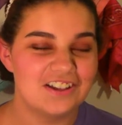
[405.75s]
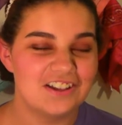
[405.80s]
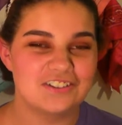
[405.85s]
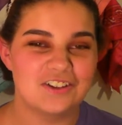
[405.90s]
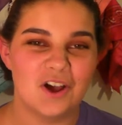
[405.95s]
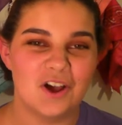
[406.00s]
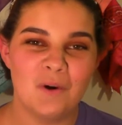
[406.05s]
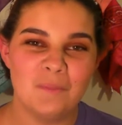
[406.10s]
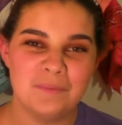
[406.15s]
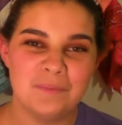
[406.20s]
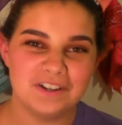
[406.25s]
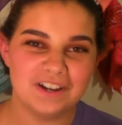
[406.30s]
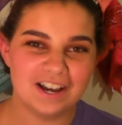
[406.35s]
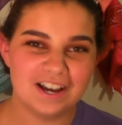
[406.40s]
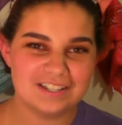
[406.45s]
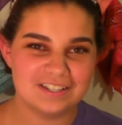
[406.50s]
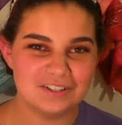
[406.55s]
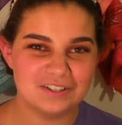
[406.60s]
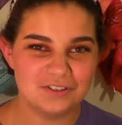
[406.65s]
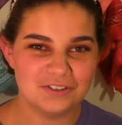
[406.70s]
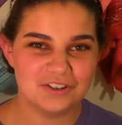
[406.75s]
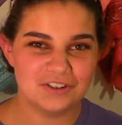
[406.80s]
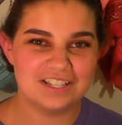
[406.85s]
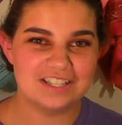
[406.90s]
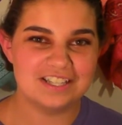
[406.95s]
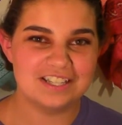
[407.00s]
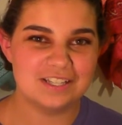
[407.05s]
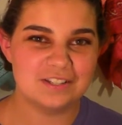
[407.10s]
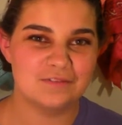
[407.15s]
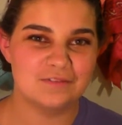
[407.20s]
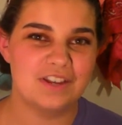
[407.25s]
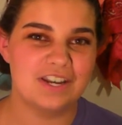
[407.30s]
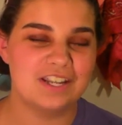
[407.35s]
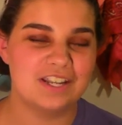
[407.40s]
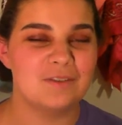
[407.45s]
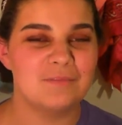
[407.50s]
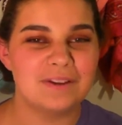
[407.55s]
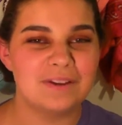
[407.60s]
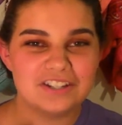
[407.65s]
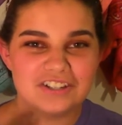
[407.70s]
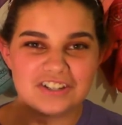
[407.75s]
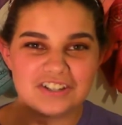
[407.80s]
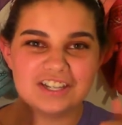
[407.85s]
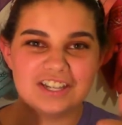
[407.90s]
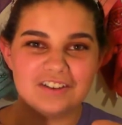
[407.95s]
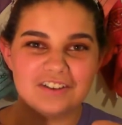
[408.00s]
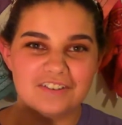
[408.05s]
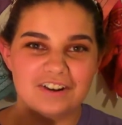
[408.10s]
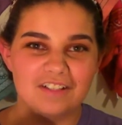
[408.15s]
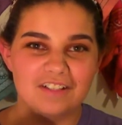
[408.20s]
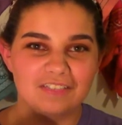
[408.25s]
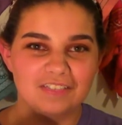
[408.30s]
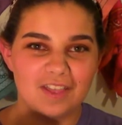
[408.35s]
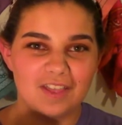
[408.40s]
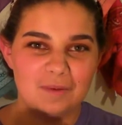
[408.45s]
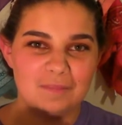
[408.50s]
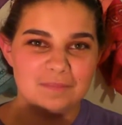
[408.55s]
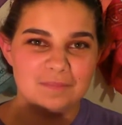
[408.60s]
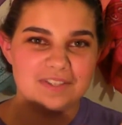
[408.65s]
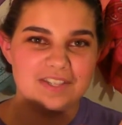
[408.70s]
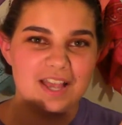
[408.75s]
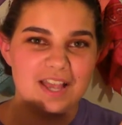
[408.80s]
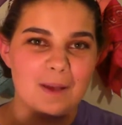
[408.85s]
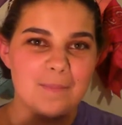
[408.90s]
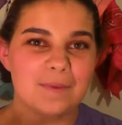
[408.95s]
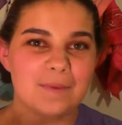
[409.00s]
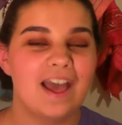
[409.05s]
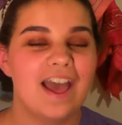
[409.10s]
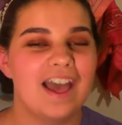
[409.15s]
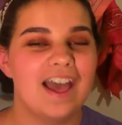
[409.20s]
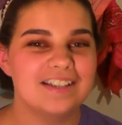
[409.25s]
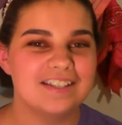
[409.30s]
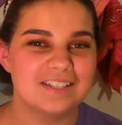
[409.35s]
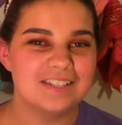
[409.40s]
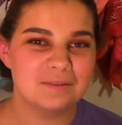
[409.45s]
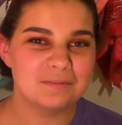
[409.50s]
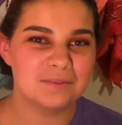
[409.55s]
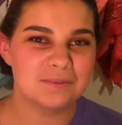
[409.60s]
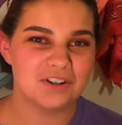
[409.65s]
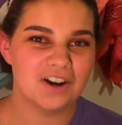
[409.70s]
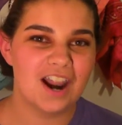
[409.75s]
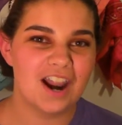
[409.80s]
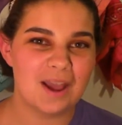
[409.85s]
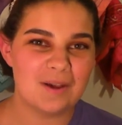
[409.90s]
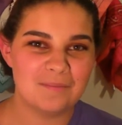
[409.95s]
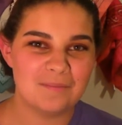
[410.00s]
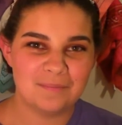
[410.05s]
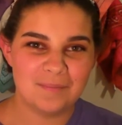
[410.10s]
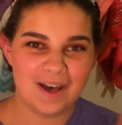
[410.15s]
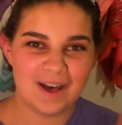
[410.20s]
So I hope you guys enjoyed this video. Make sure you give it a thumbs up and subscribe.